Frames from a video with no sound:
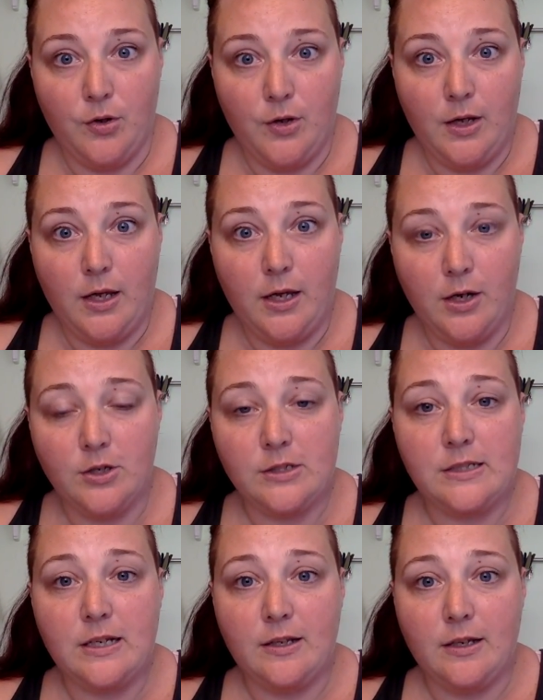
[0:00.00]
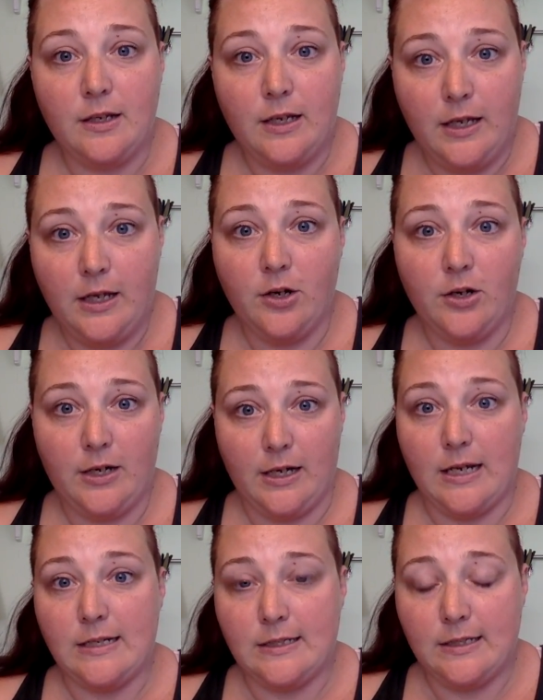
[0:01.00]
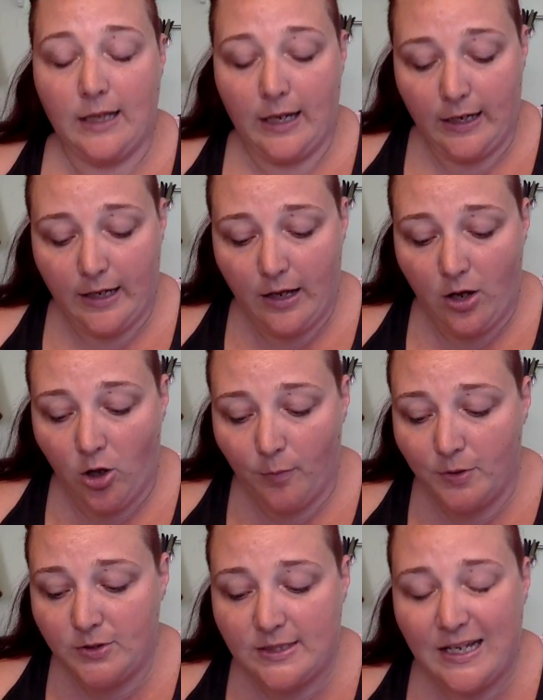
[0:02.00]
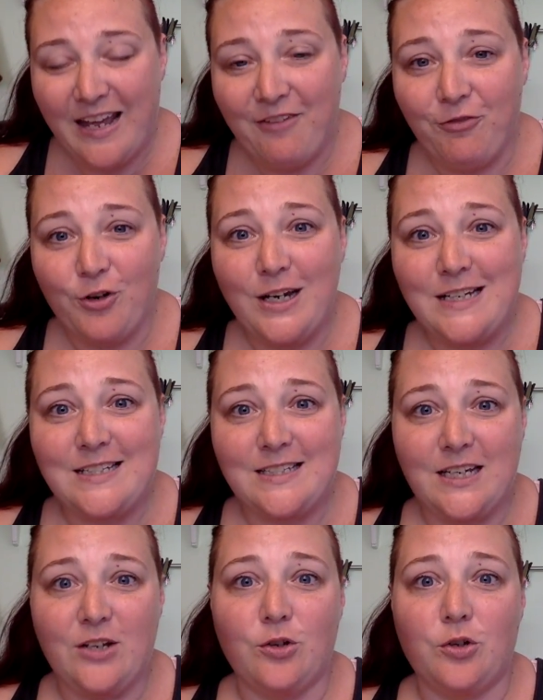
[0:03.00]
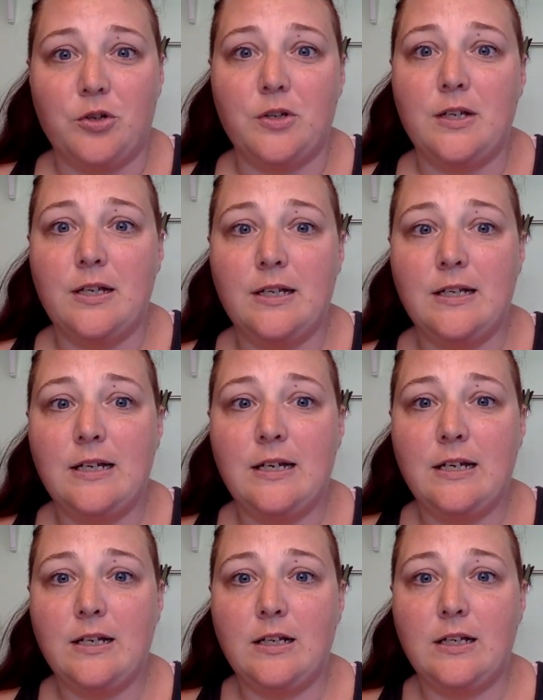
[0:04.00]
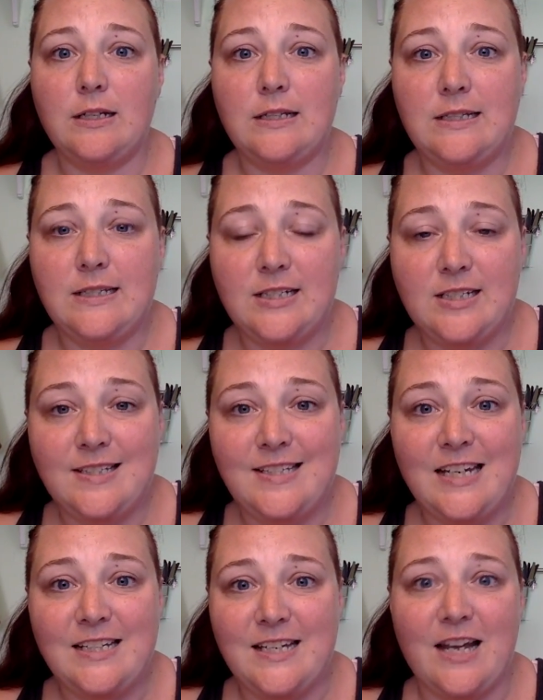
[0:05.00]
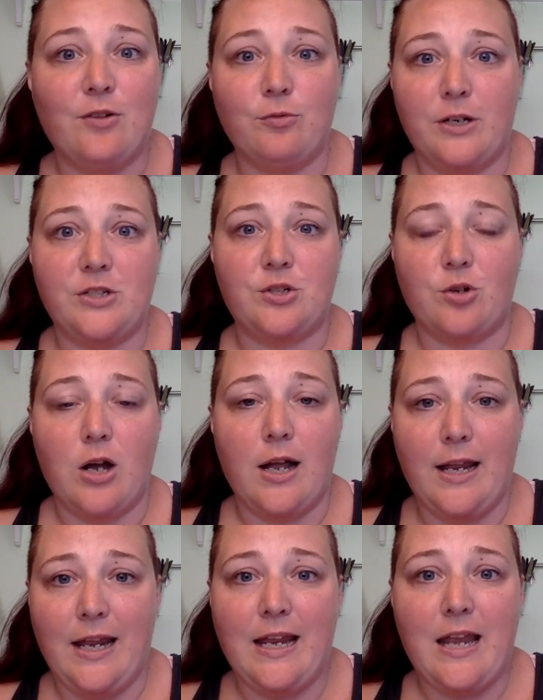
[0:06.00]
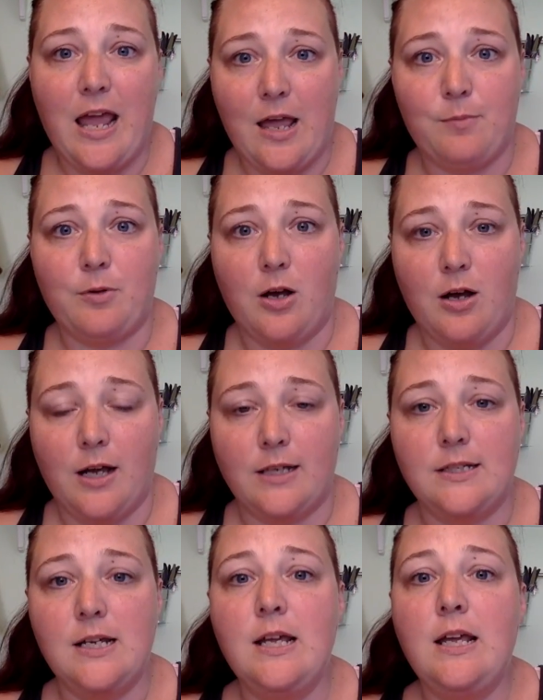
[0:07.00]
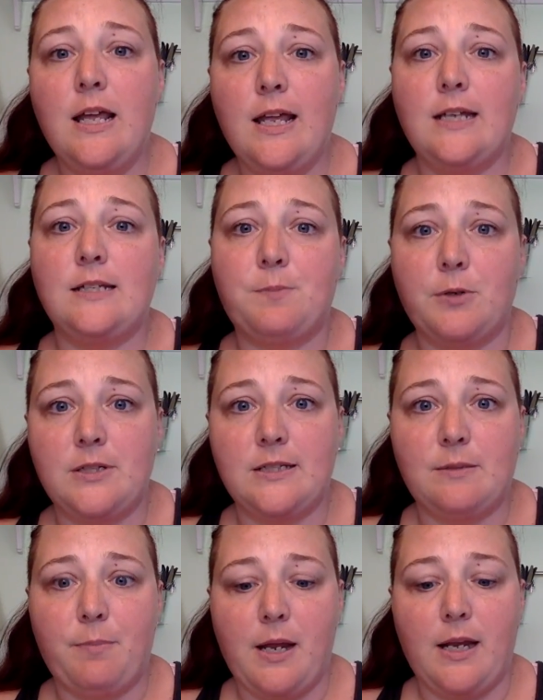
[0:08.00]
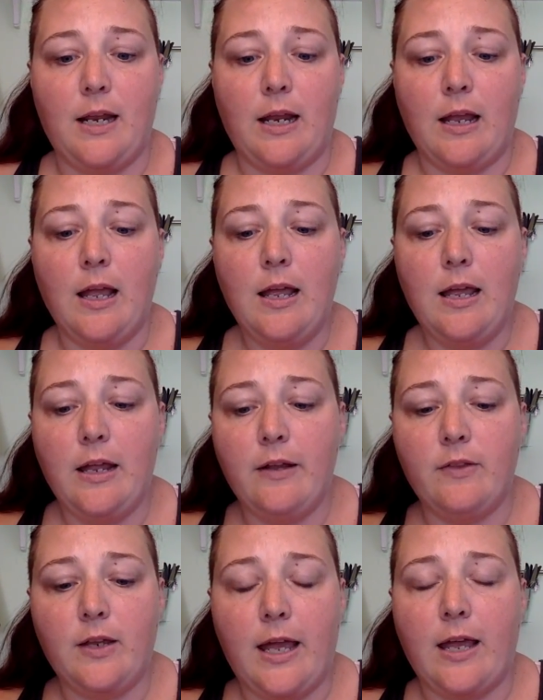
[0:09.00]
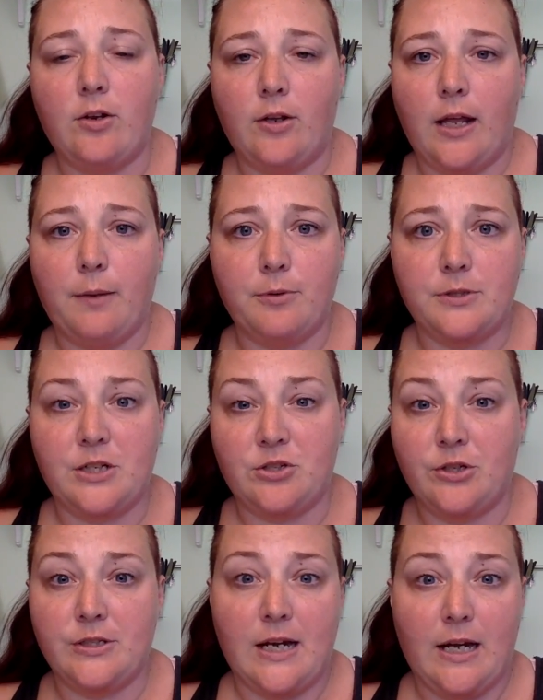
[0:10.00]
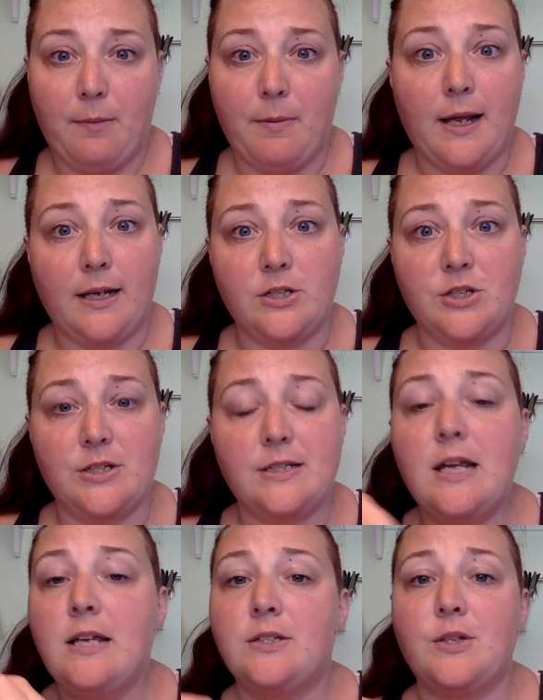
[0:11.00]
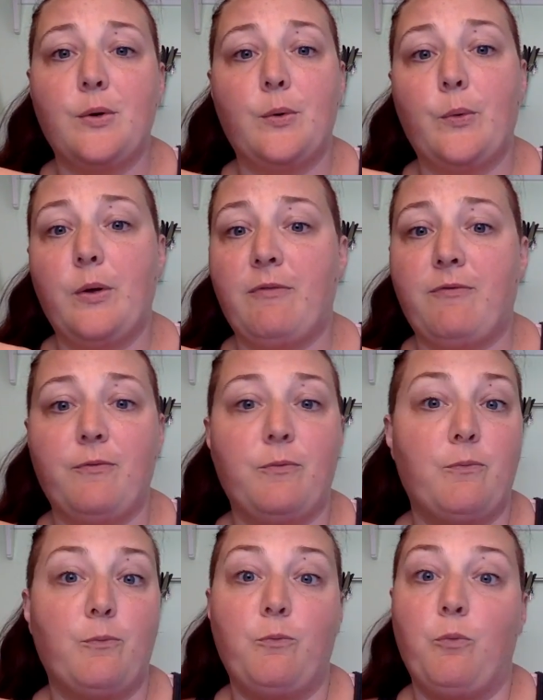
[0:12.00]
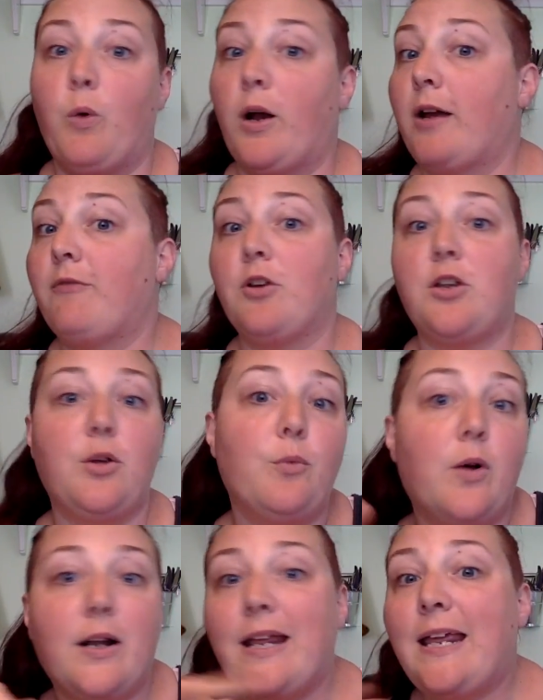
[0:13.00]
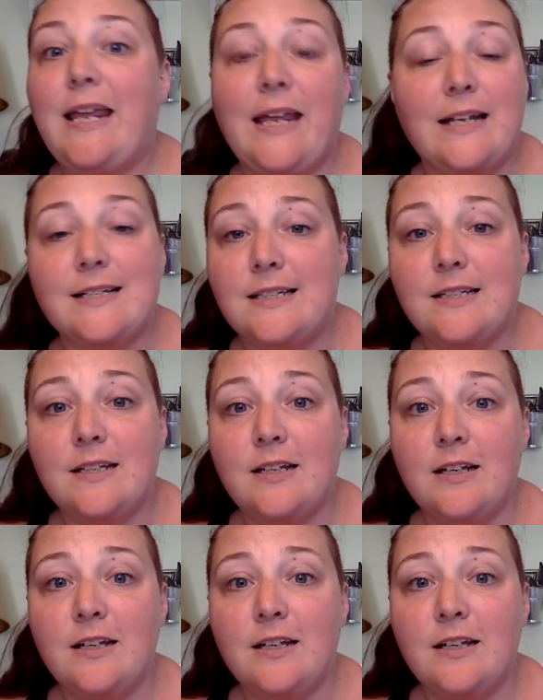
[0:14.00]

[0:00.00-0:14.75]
here it is. Like almost every single sit-down restaurant in Epcot is participating in the Candlelight Processional Dining Packages. So wherever you want to eat,